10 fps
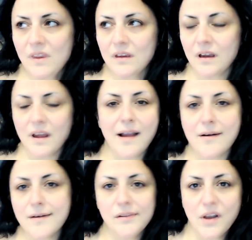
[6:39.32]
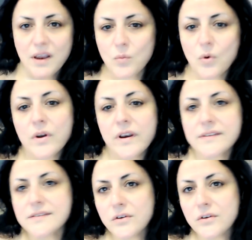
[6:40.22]
alkaline water?
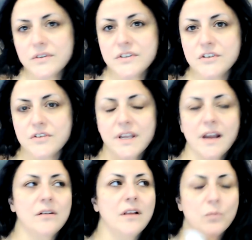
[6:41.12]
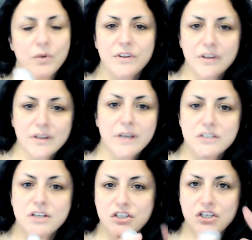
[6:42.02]
It's not good to drink alkaline. Well, you can
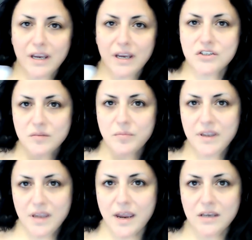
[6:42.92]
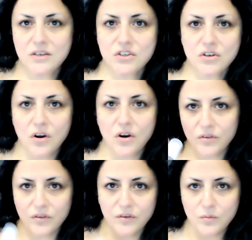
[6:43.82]
actually change the pH
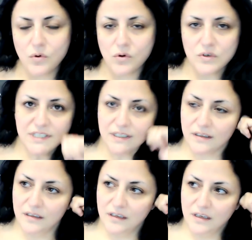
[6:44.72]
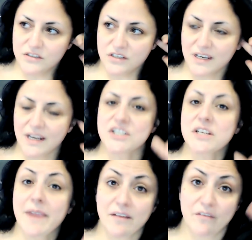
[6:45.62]
on the water. So you can actually
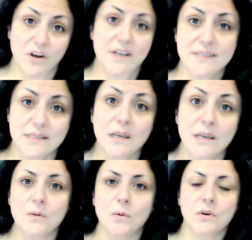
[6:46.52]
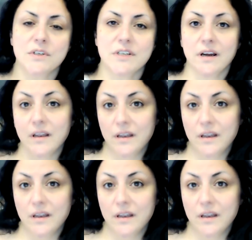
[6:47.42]
make very acidic water,